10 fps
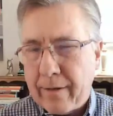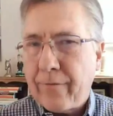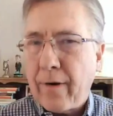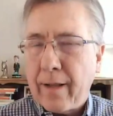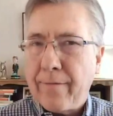in
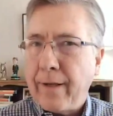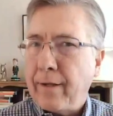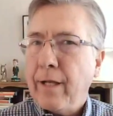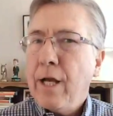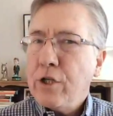front of the
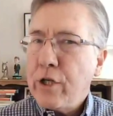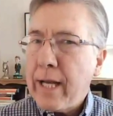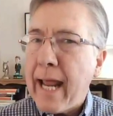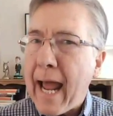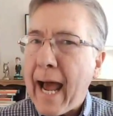field.
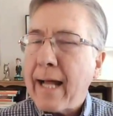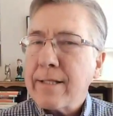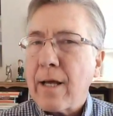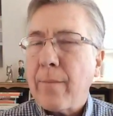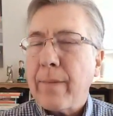She
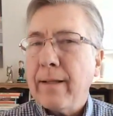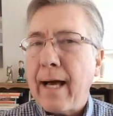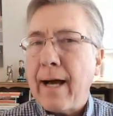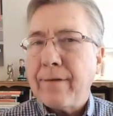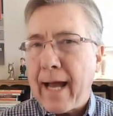had something
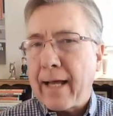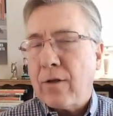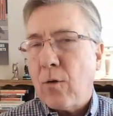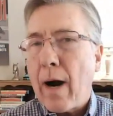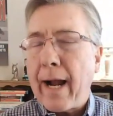left at
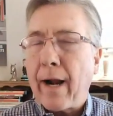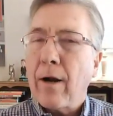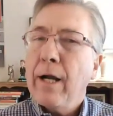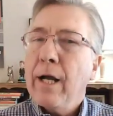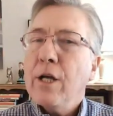the wire.